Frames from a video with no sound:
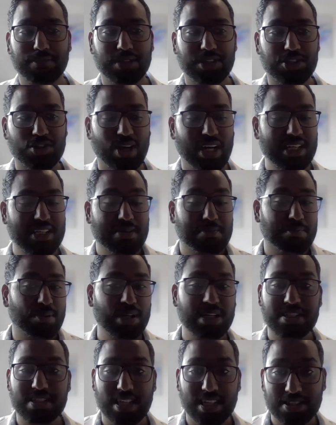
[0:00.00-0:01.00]
trying to
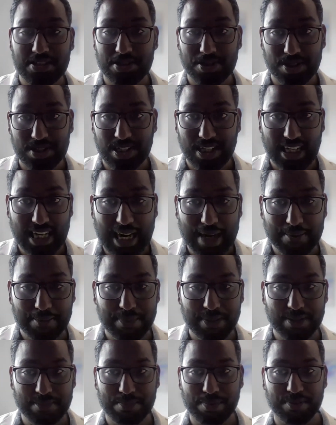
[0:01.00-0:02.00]
bridge that sort of
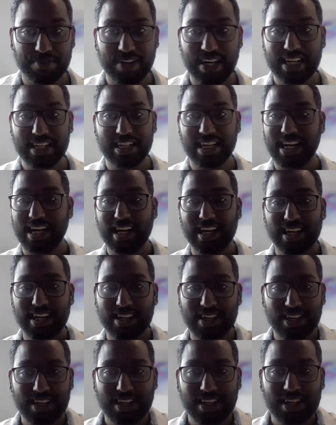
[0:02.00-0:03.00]
gap and provide
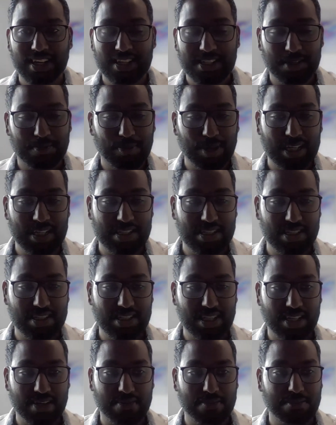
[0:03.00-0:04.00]
care to places
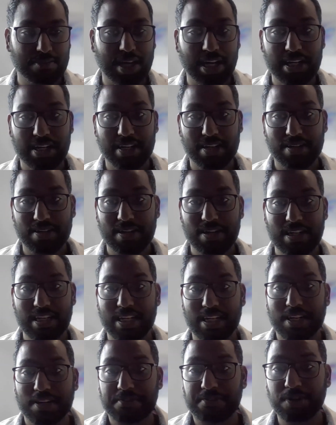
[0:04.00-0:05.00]
that might
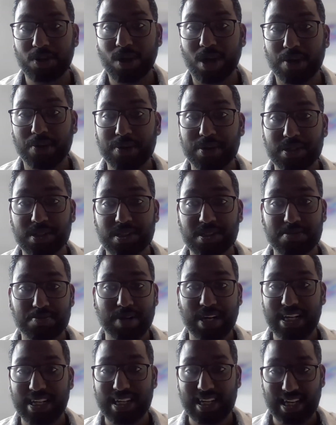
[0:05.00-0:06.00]
need a few hours
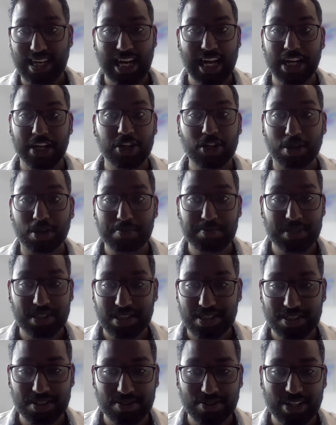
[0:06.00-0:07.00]
by helicopter
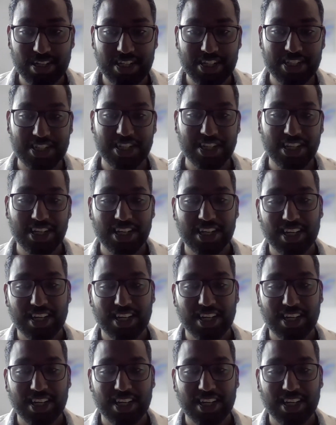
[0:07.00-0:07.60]
to reach.